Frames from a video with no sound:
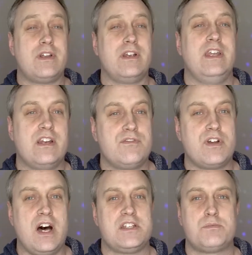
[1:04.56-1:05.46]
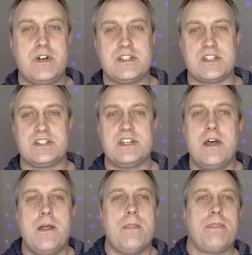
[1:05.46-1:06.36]
and in need of God's presence.
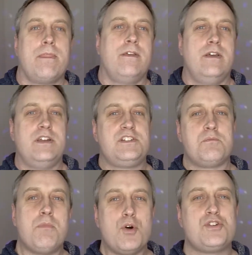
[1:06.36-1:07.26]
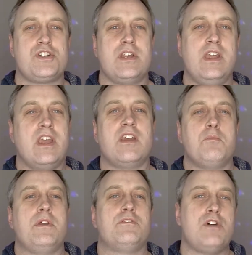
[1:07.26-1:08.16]
It is in motion he can give
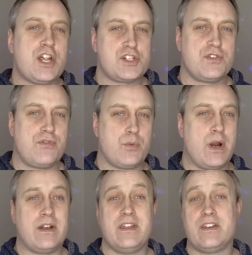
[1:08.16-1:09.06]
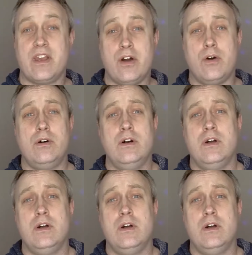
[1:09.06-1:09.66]
me direction for where I need to go.